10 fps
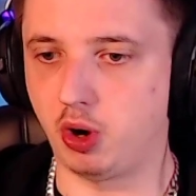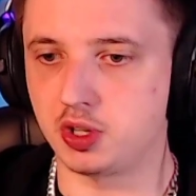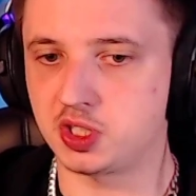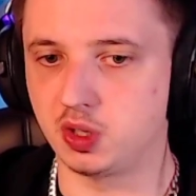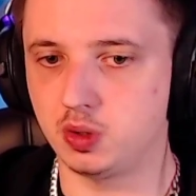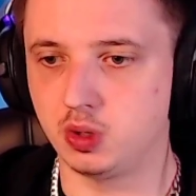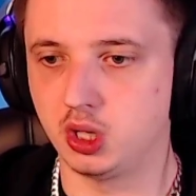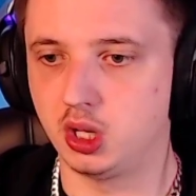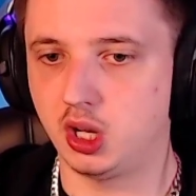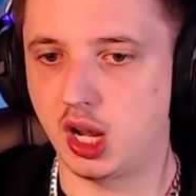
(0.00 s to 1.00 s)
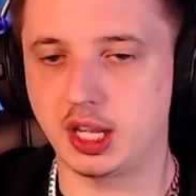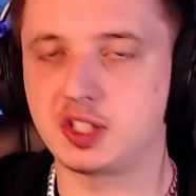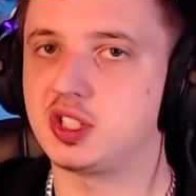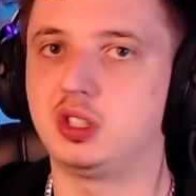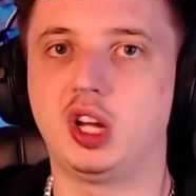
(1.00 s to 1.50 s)
So I
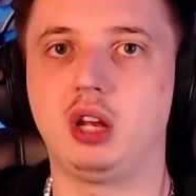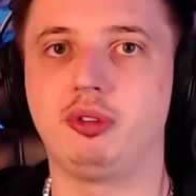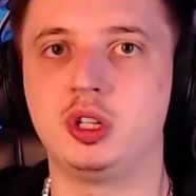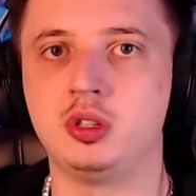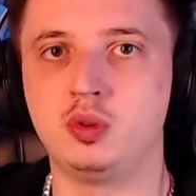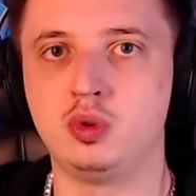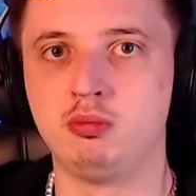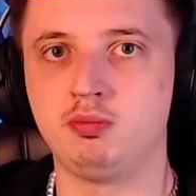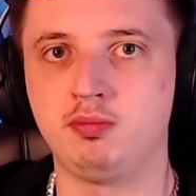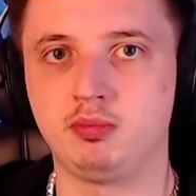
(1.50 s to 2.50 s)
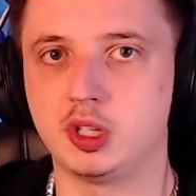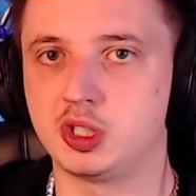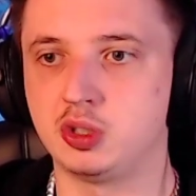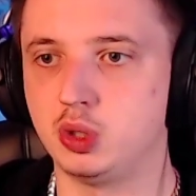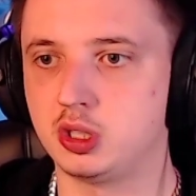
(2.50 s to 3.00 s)
guess elephant in the room, let's
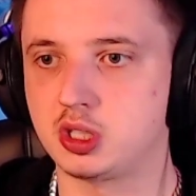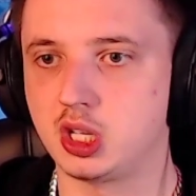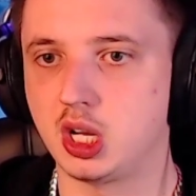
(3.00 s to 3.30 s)
do it.